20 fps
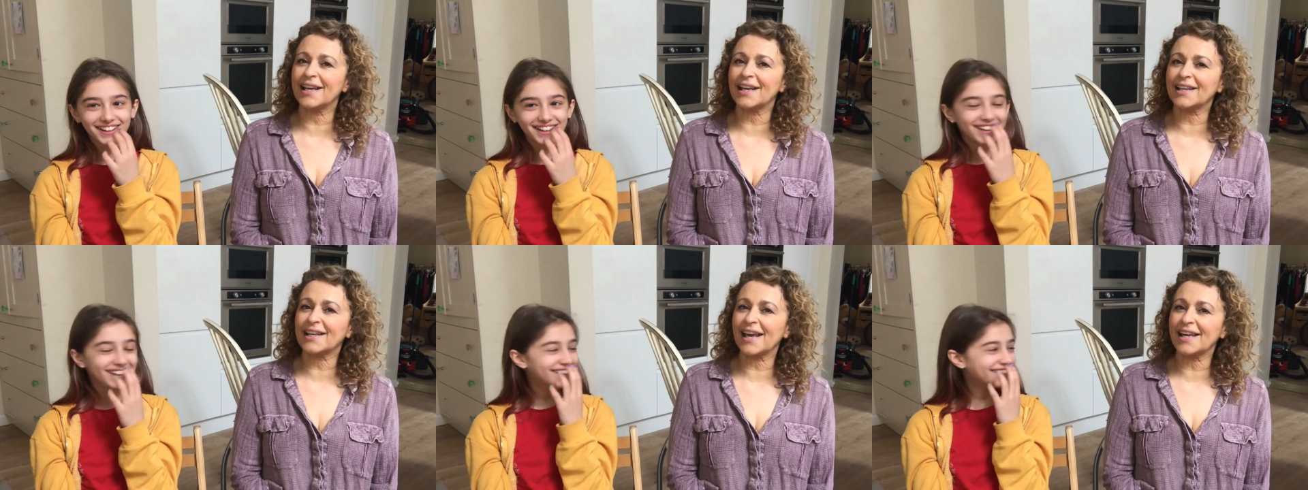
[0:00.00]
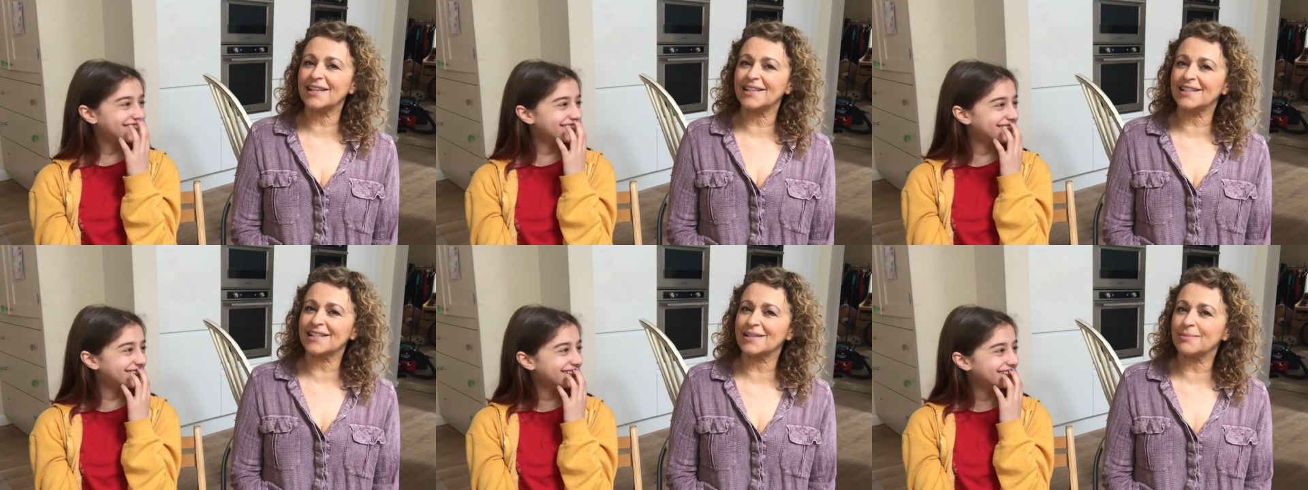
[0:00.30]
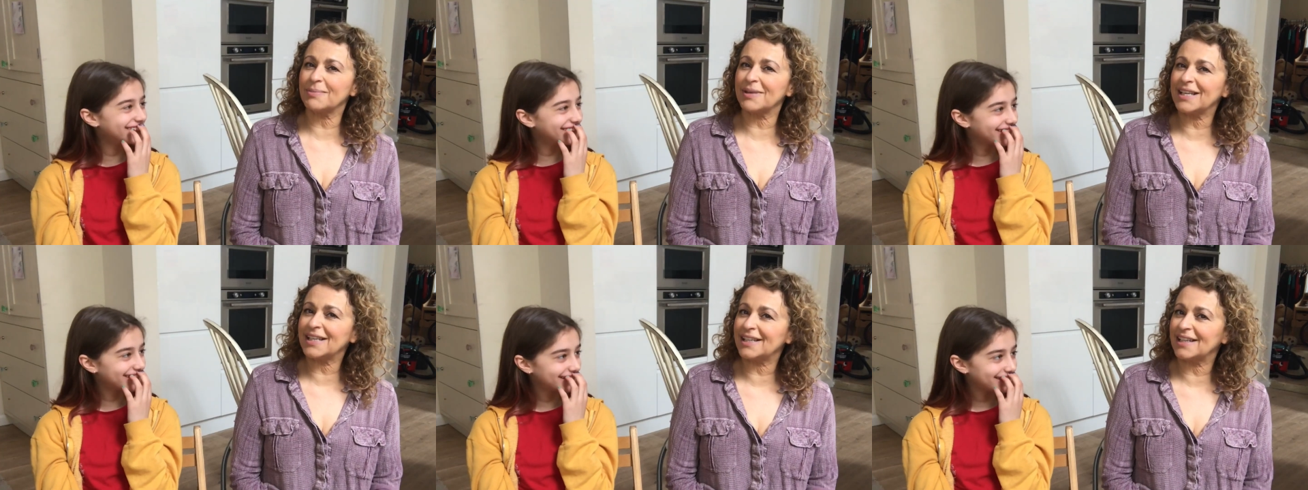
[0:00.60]
Speaker 1: Again, it
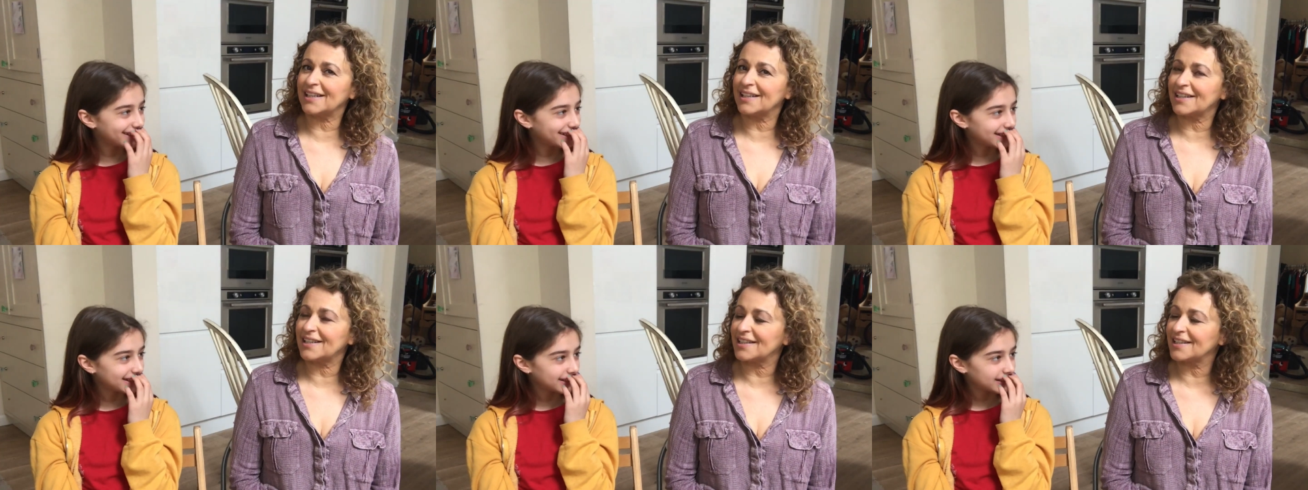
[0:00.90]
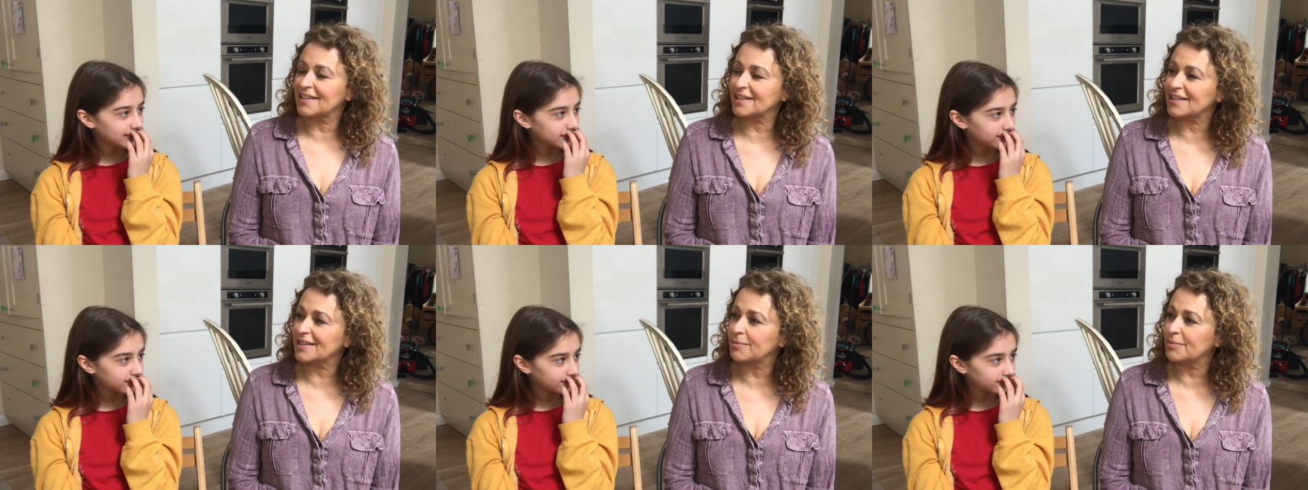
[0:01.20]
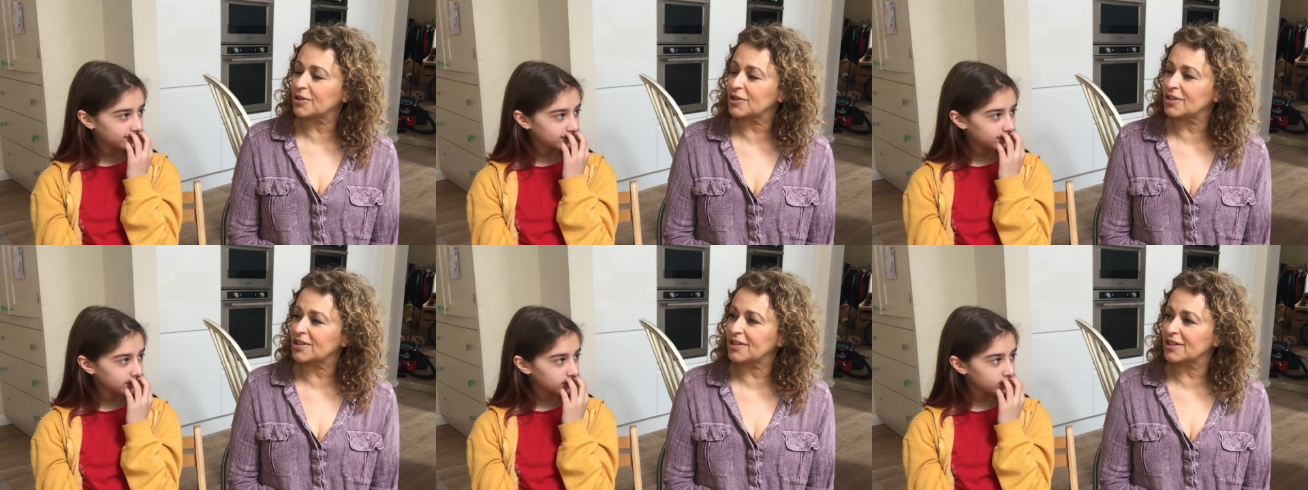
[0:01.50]
doesn't mean anything, does it?
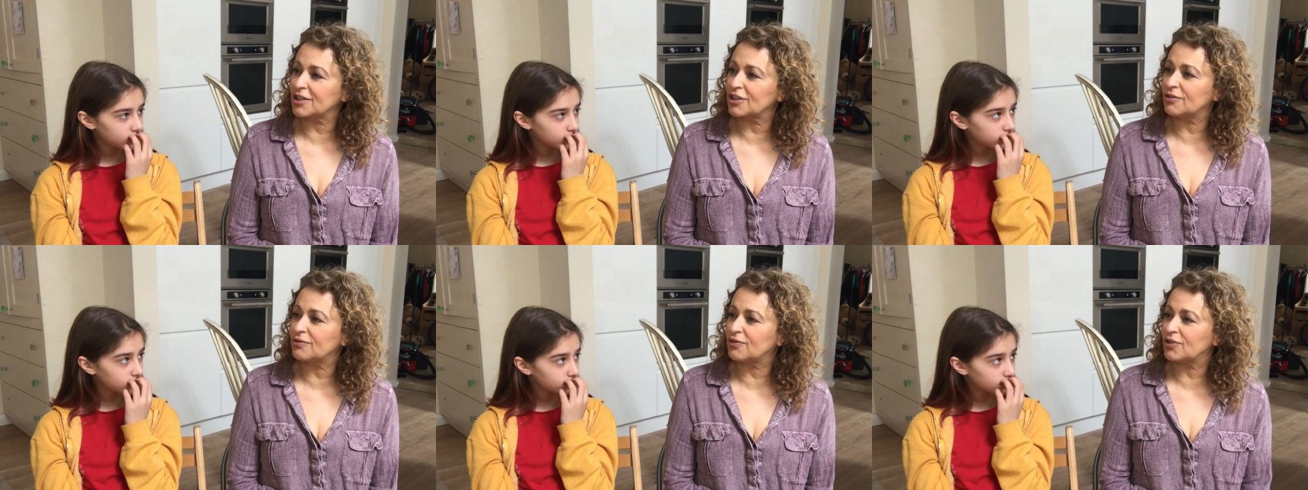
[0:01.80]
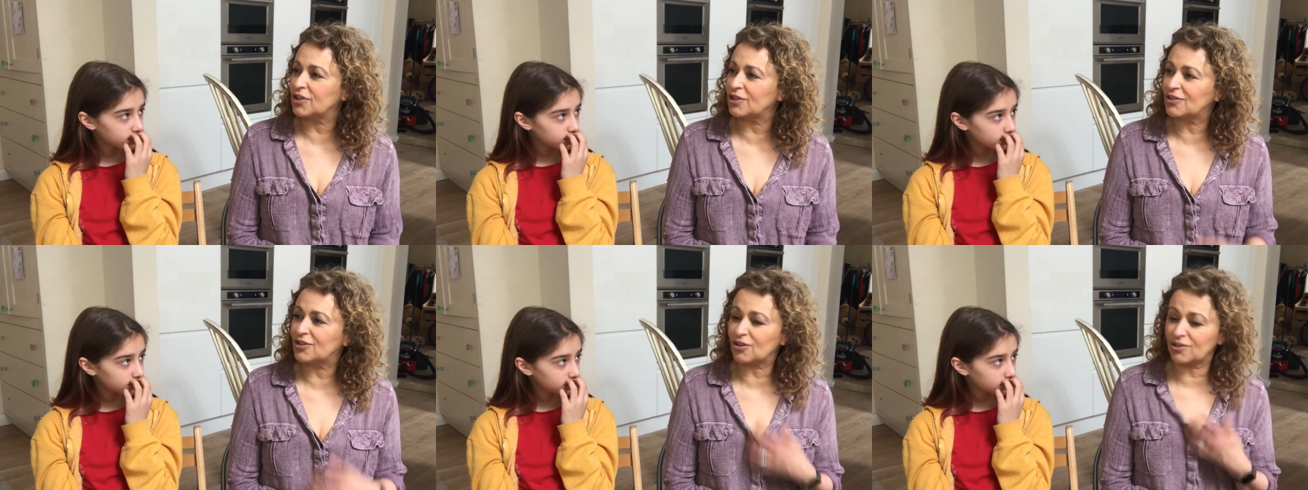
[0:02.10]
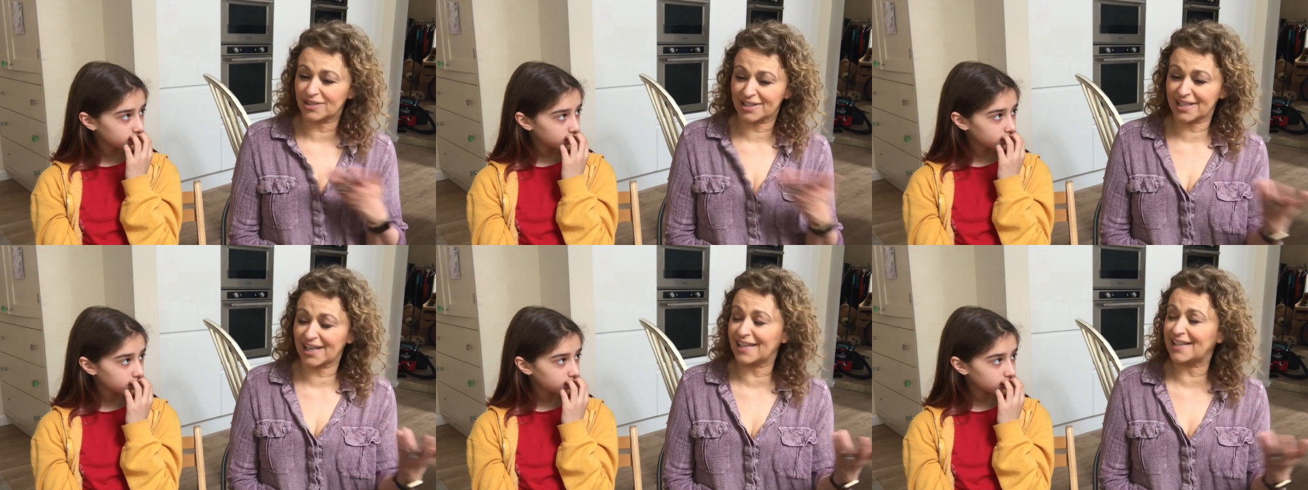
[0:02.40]
Because you you got
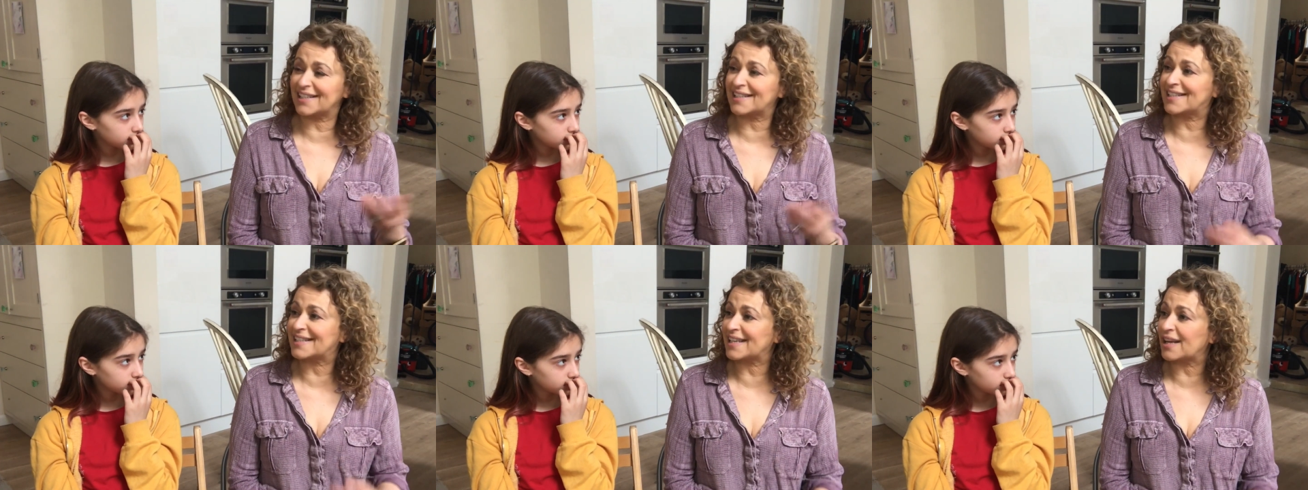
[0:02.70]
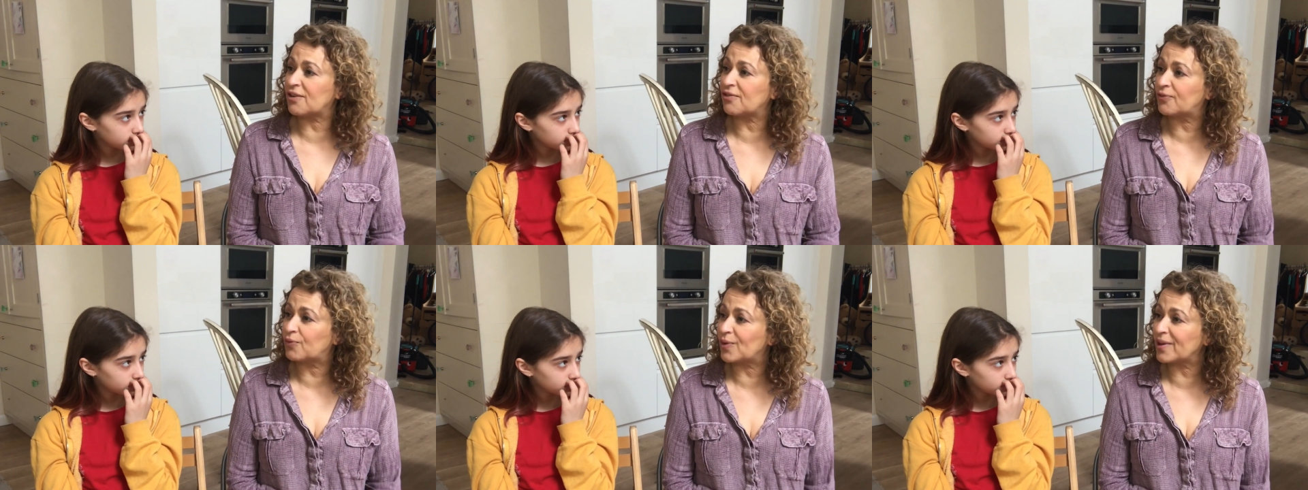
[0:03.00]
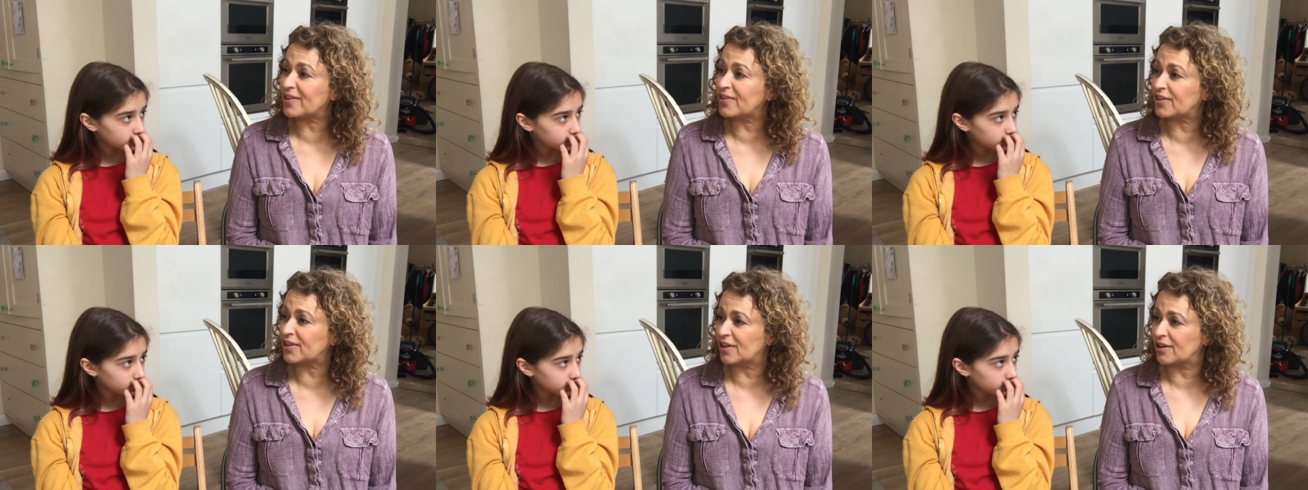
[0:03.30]
it's to take you. yourself with you.